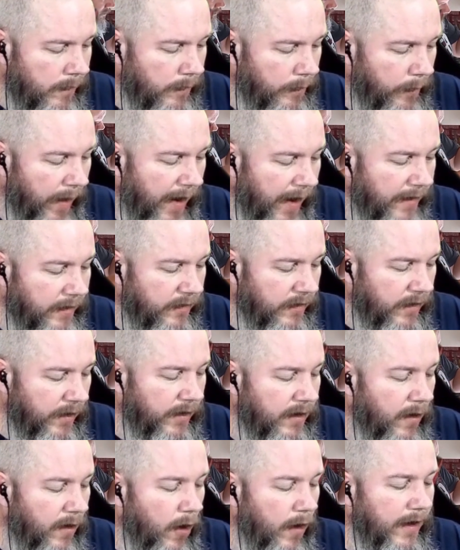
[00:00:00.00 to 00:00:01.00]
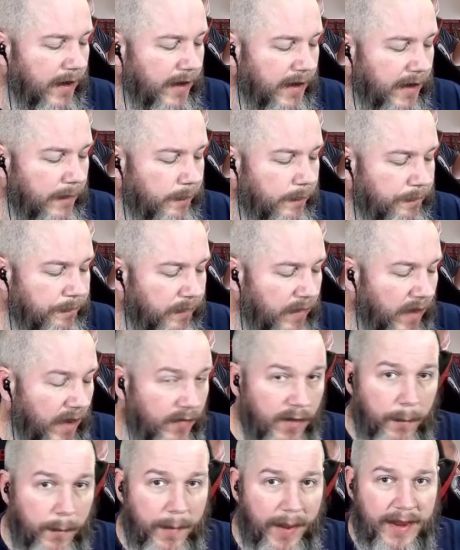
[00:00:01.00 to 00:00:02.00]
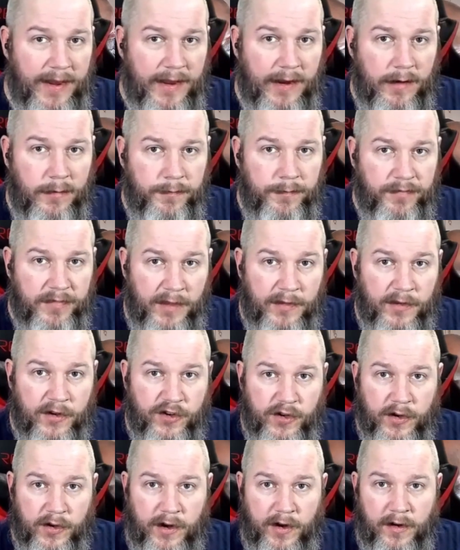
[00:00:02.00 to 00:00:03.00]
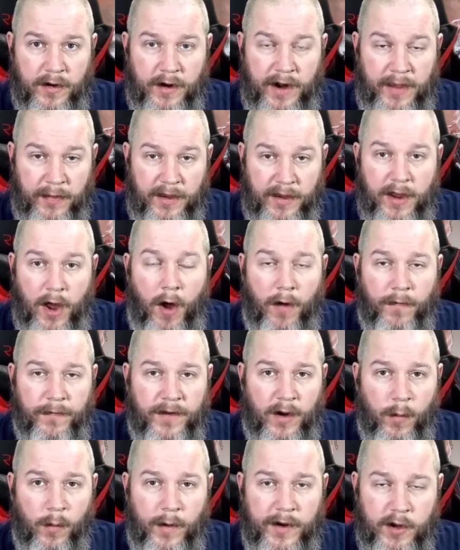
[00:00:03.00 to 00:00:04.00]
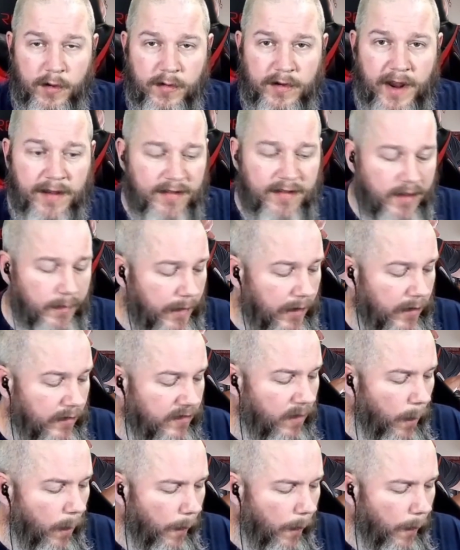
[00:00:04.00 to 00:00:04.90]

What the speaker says: but the garlic and the bacon and the sugar and the coffee are what you taste the most.